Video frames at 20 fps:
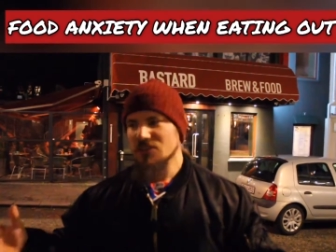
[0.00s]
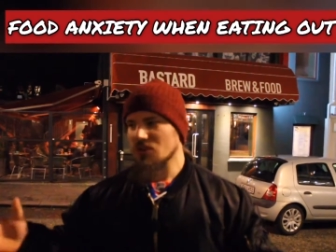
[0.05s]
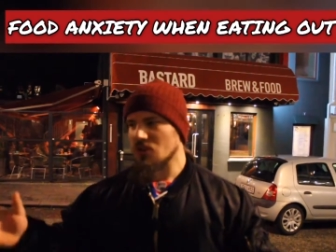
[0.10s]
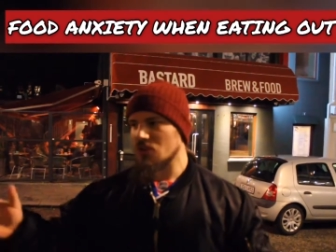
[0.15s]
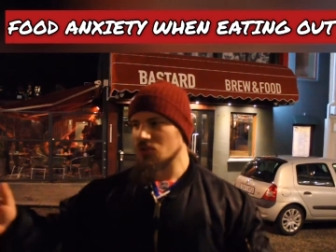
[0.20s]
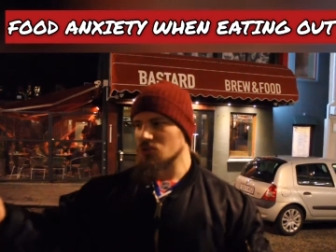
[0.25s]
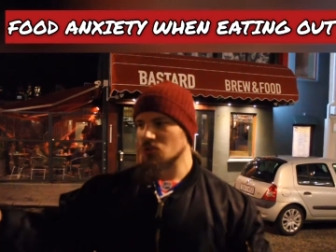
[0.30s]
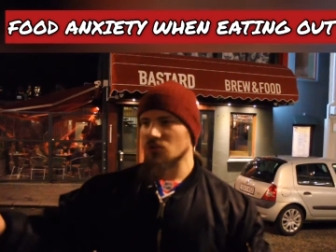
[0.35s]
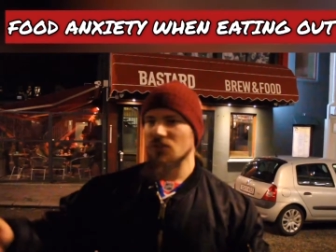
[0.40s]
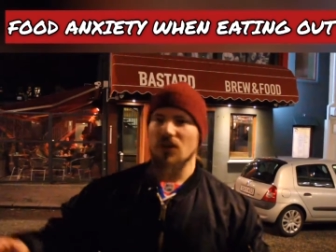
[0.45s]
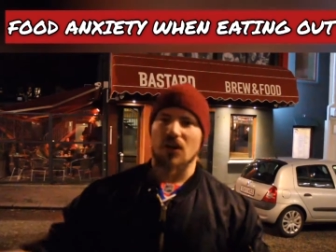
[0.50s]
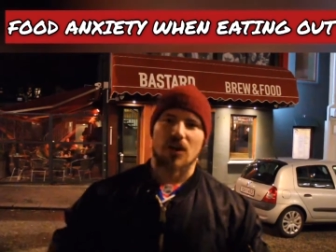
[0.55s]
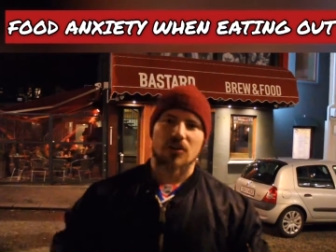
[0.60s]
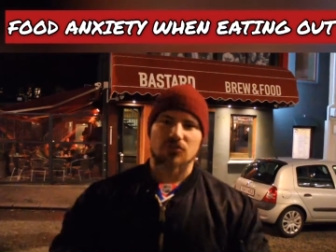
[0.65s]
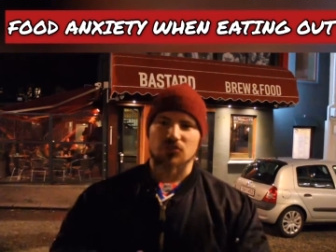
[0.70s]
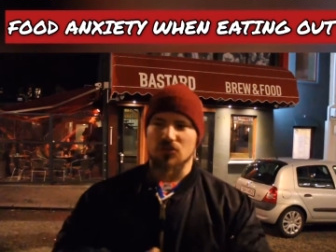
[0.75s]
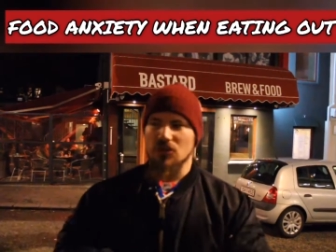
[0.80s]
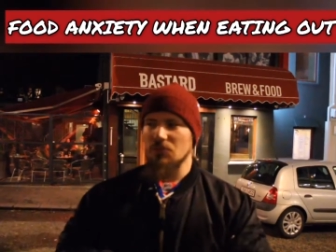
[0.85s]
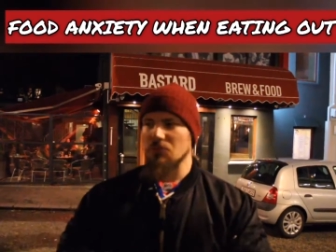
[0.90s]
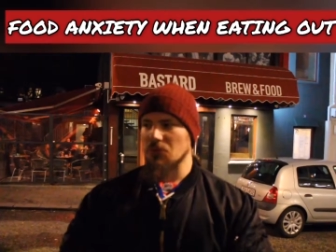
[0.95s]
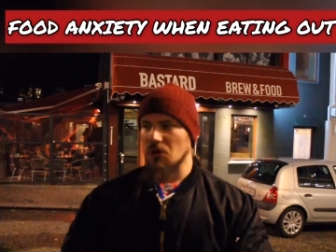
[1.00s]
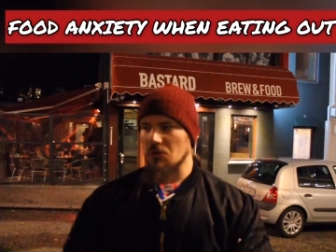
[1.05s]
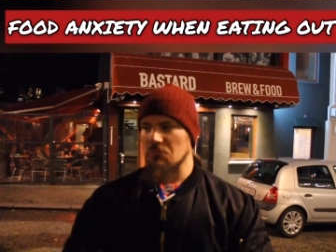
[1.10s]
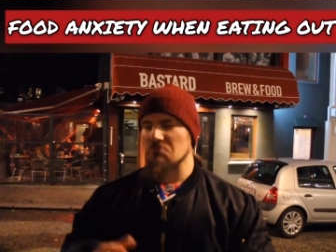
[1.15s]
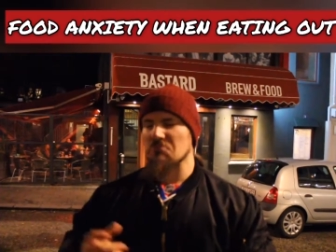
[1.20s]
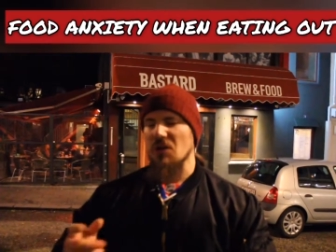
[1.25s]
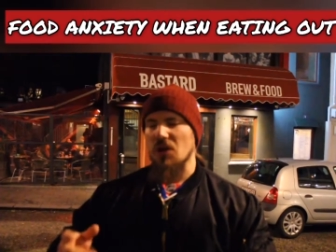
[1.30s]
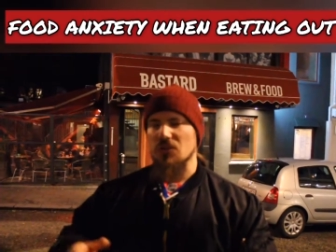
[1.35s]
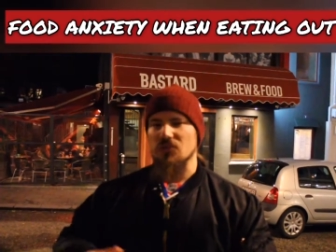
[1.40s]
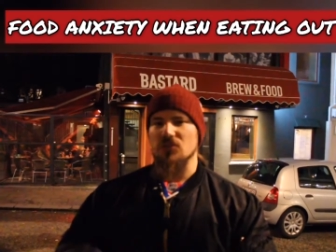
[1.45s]
You're going to enjoy that ice cream and
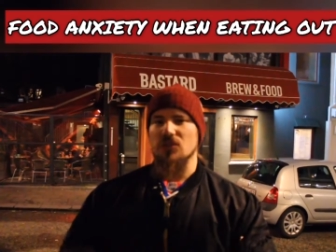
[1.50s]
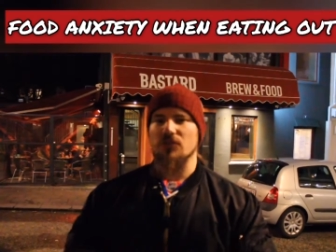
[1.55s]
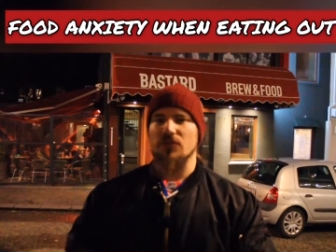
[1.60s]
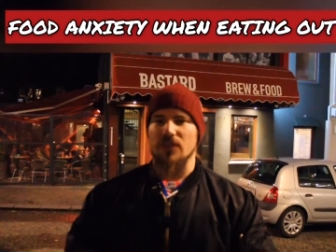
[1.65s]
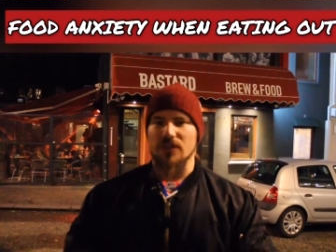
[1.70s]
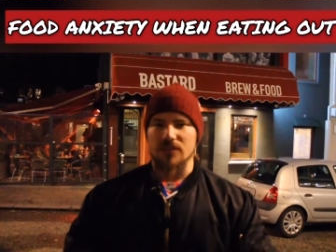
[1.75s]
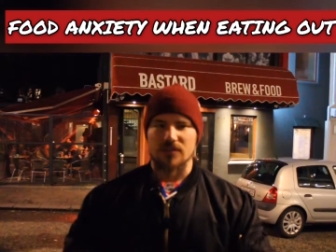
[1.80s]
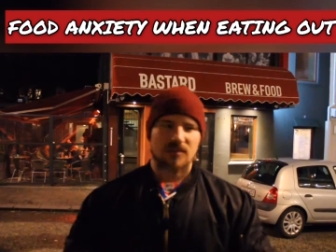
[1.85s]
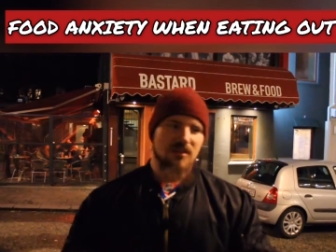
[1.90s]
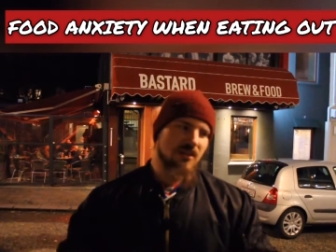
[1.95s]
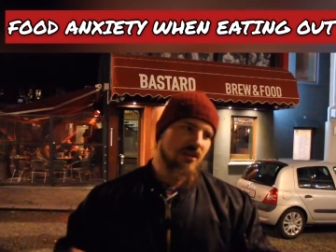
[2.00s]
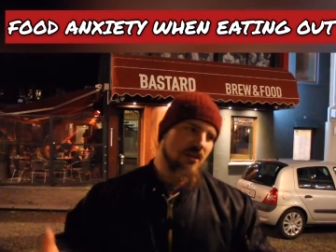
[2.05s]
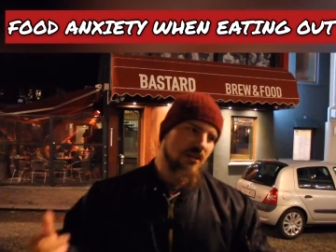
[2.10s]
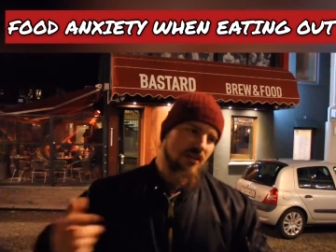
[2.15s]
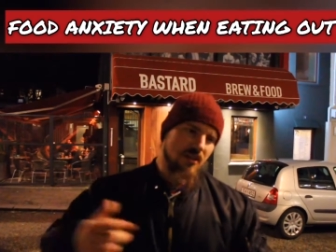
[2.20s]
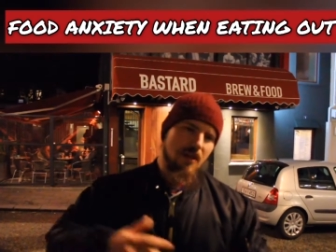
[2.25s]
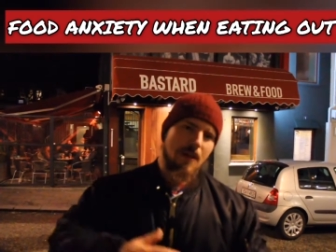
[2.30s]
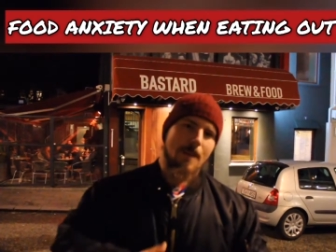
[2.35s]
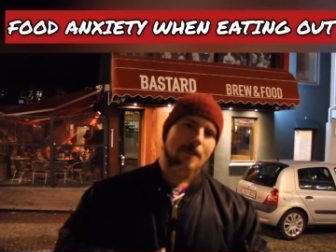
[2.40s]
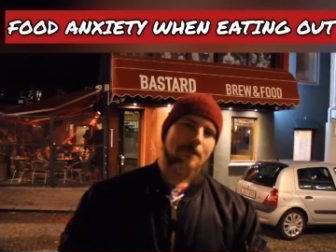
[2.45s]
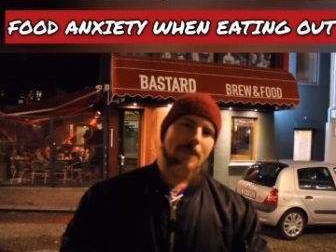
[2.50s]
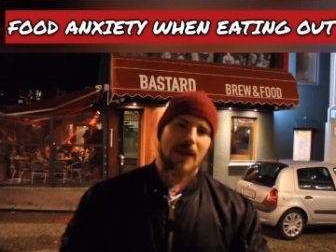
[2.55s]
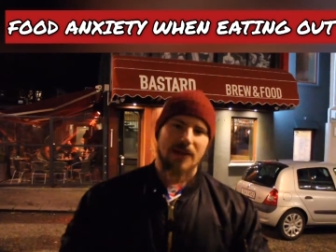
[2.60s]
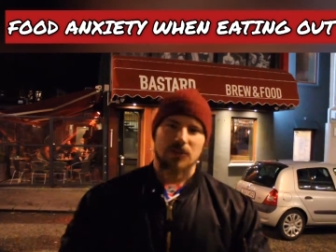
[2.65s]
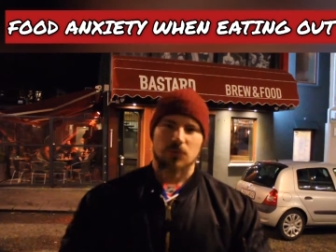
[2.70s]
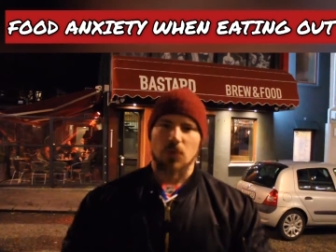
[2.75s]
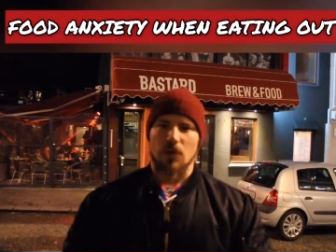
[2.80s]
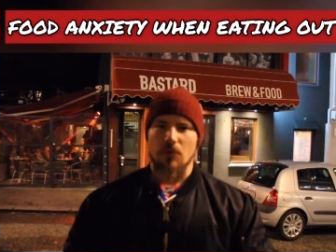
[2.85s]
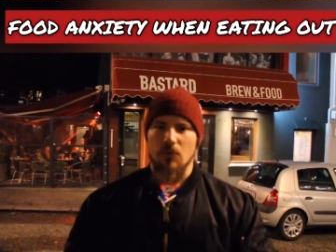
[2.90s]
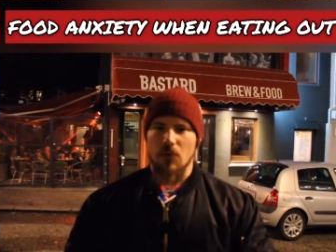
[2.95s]
go, that was lovely.
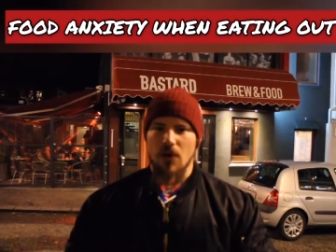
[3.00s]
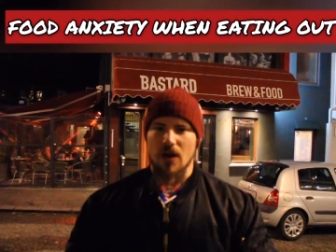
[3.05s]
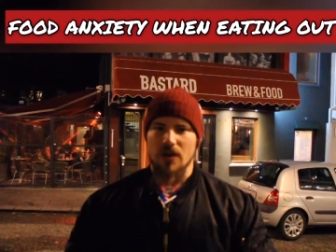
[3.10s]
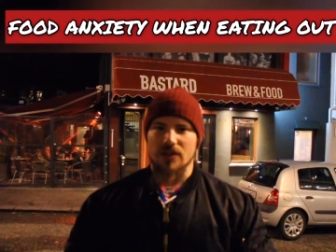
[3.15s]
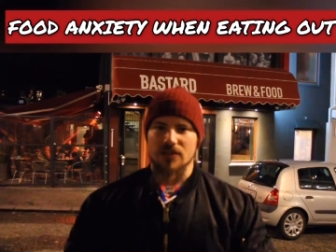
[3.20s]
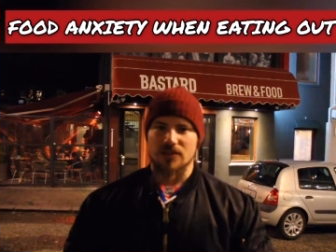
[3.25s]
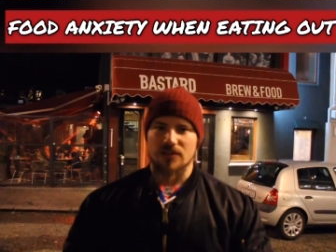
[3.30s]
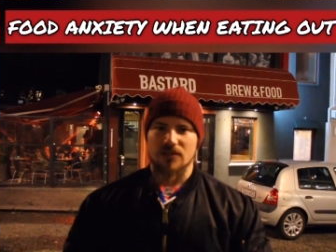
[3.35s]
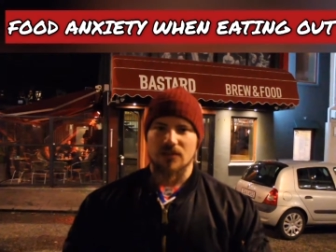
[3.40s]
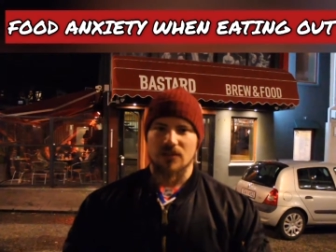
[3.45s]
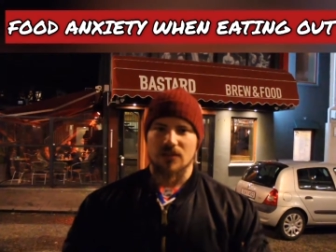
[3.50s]
Back to where we were